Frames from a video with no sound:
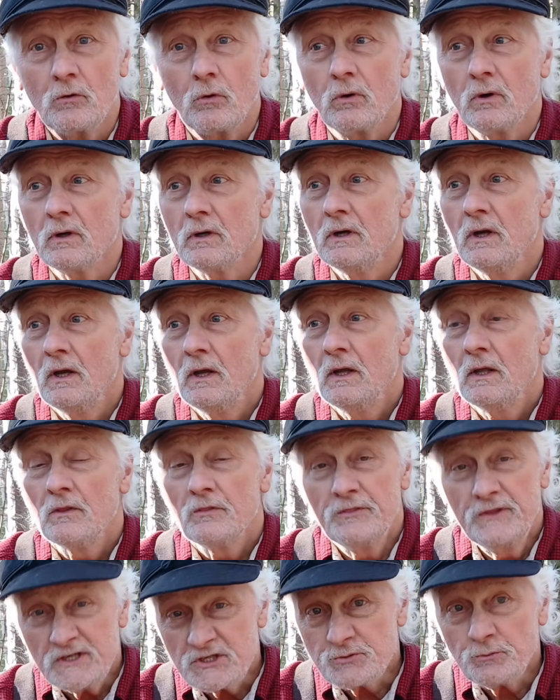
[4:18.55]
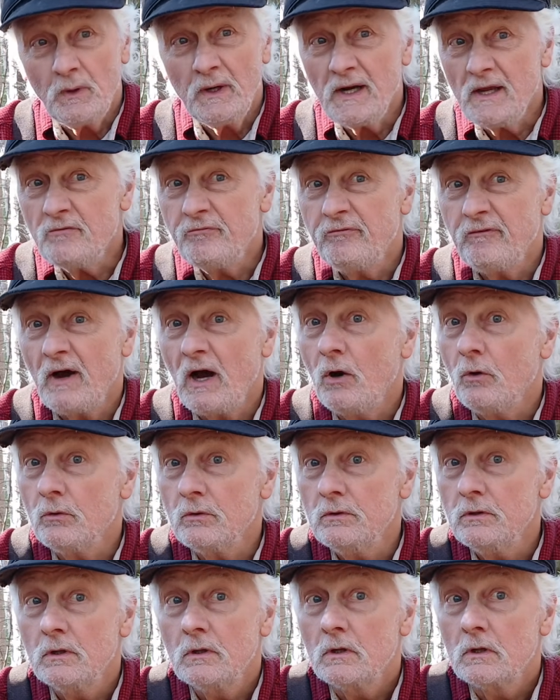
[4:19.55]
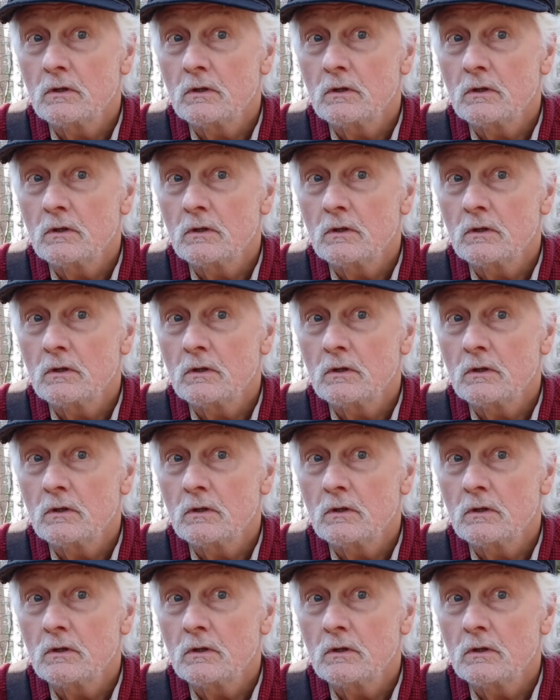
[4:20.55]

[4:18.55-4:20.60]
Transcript: Or this one I found